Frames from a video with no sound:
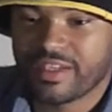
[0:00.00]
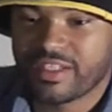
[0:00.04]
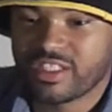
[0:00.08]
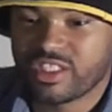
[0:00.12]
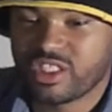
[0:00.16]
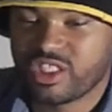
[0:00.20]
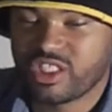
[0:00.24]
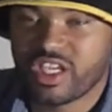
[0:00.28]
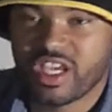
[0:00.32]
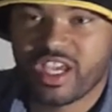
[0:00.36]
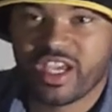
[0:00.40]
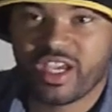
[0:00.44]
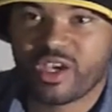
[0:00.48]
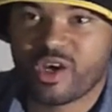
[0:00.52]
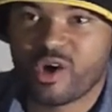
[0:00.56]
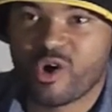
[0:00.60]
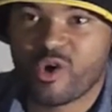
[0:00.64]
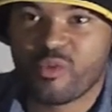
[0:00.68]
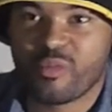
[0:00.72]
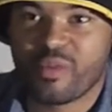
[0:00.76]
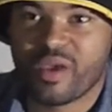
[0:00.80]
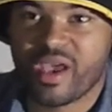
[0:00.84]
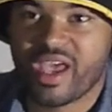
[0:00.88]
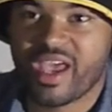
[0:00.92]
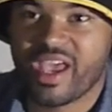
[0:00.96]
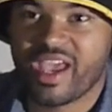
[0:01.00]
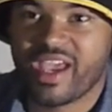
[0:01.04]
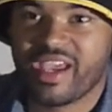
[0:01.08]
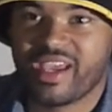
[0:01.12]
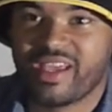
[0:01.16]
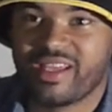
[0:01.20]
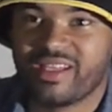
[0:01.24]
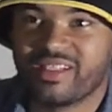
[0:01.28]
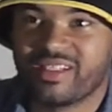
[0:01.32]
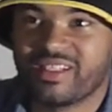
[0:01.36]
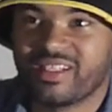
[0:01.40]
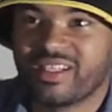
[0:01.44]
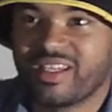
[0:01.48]
Shay
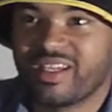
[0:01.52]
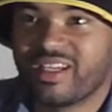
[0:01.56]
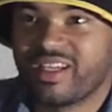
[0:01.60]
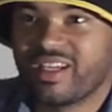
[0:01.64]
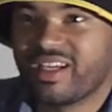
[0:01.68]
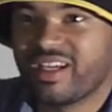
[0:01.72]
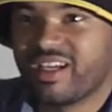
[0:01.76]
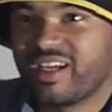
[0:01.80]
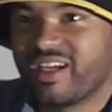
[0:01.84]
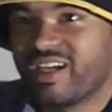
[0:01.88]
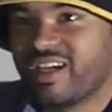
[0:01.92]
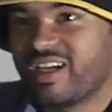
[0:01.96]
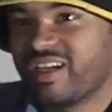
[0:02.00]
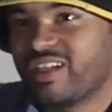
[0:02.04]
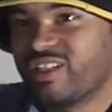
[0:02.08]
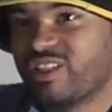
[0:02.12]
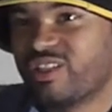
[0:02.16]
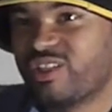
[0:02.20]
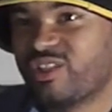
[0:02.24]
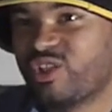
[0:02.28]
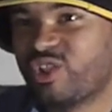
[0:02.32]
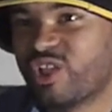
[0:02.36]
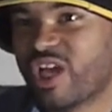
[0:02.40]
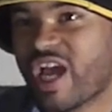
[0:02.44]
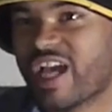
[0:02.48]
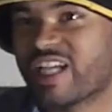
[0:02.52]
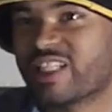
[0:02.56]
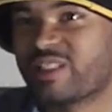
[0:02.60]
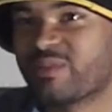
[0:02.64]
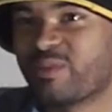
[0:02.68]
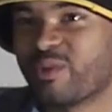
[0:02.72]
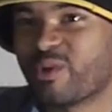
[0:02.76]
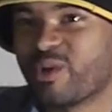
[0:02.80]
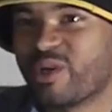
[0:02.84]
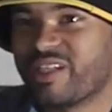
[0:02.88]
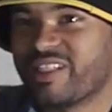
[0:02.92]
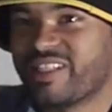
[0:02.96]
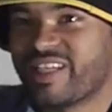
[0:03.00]
Cobain,
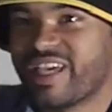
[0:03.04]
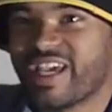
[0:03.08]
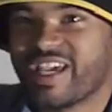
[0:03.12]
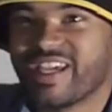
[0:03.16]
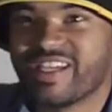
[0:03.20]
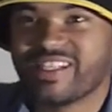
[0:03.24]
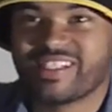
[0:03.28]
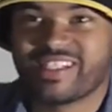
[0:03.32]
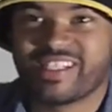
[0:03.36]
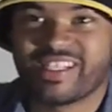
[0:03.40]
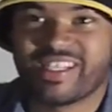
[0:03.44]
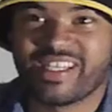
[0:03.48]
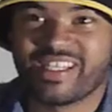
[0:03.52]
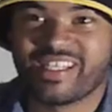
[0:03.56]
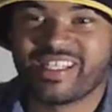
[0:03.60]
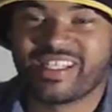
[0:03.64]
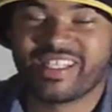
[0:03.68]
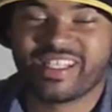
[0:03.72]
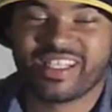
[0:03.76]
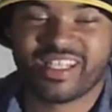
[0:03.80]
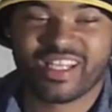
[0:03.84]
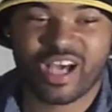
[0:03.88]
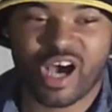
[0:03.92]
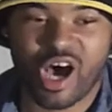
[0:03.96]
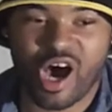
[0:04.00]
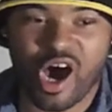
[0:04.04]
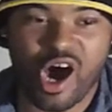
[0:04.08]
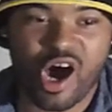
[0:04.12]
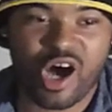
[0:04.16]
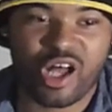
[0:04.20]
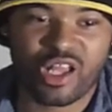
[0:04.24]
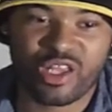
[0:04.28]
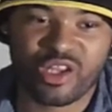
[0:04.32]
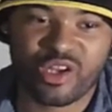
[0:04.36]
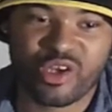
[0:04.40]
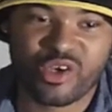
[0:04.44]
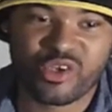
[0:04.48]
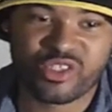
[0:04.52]
Traxploitation,
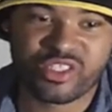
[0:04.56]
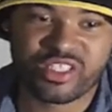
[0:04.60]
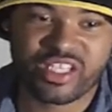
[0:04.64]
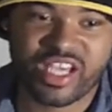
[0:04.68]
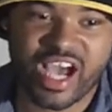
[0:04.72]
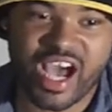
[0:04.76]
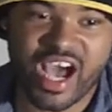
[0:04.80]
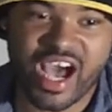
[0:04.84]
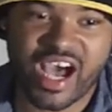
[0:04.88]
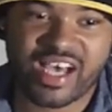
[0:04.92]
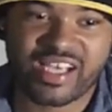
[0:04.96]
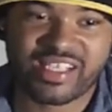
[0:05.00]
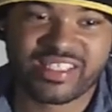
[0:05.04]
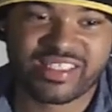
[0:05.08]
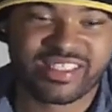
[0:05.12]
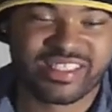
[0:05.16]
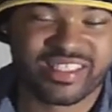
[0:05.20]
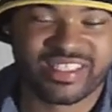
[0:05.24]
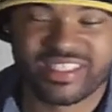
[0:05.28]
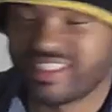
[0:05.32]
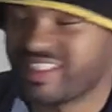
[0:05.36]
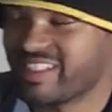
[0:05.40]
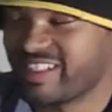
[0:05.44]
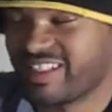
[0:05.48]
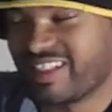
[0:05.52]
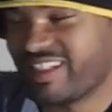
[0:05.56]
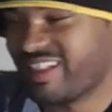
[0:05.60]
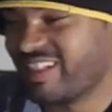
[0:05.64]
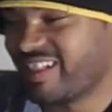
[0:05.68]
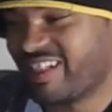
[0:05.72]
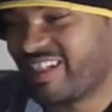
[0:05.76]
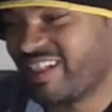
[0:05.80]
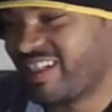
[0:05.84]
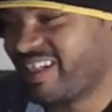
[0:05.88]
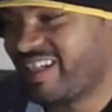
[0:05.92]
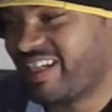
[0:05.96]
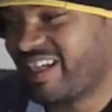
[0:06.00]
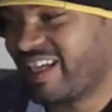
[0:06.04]
all of those guys.
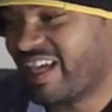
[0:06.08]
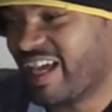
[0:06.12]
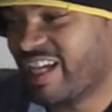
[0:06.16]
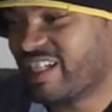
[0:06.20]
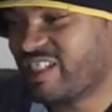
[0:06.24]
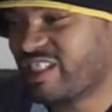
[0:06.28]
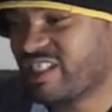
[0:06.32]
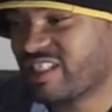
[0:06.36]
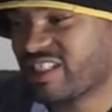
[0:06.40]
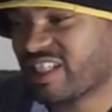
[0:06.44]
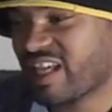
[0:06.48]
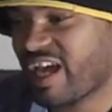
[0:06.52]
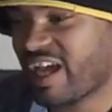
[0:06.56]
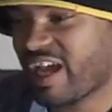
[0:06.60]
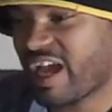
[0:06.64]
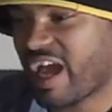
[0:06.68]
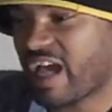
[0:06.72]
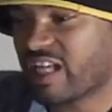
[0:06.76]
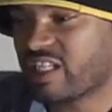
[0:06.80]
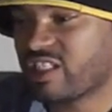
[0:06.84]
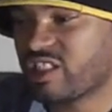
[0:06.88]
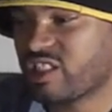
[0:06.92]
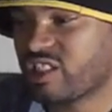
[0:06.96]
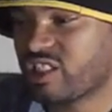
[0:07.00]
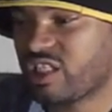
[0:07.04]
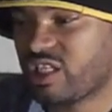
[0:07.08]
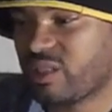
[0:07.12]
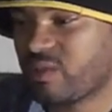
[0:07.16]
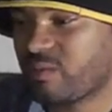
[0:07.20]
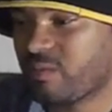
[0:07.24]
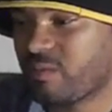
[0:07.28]
It's just like I just